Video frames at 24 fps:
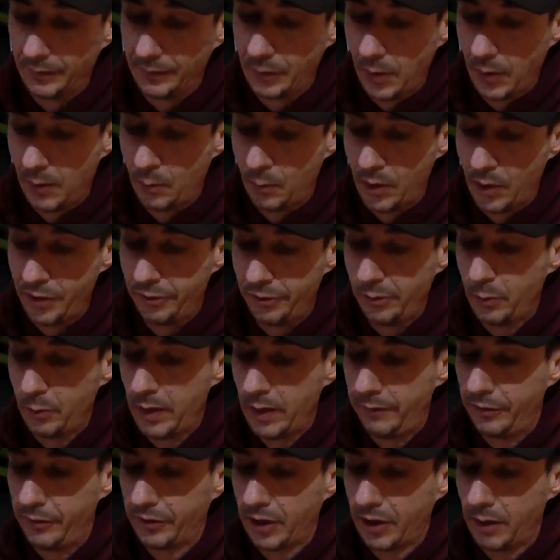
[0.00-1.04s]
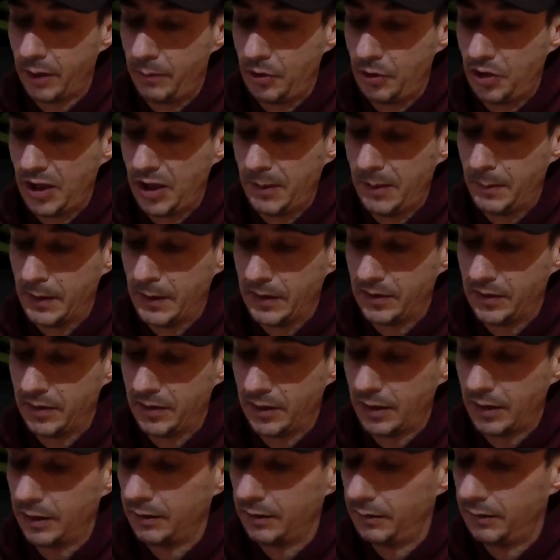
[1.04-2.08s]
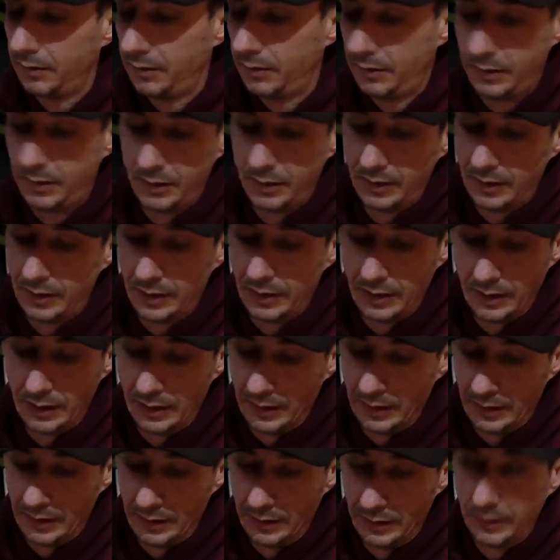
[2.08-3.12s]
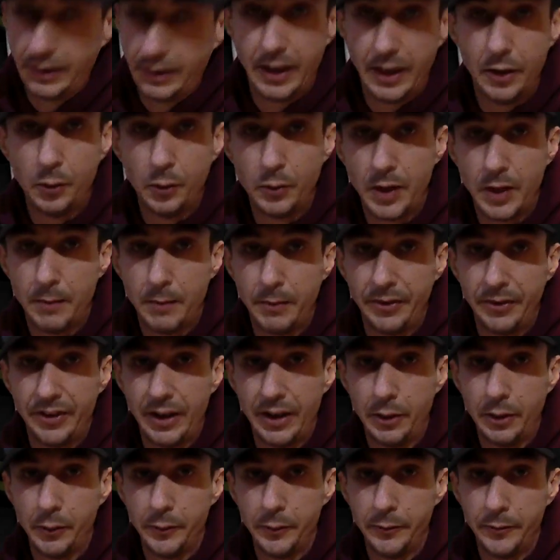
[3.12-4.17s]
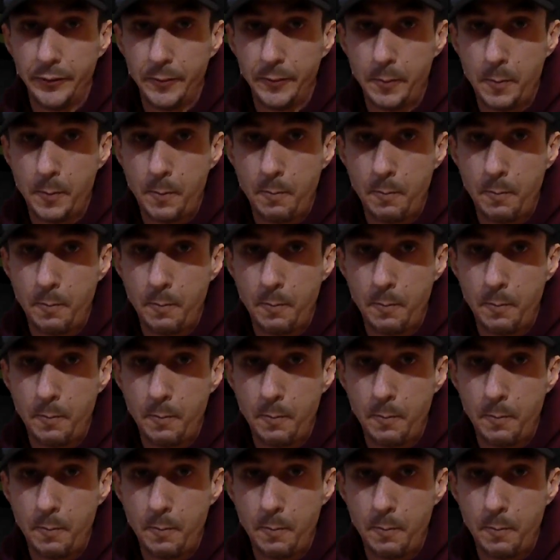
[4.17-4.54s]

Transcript: So I'm wondering whether it's going to be cheaper to get it all done myself.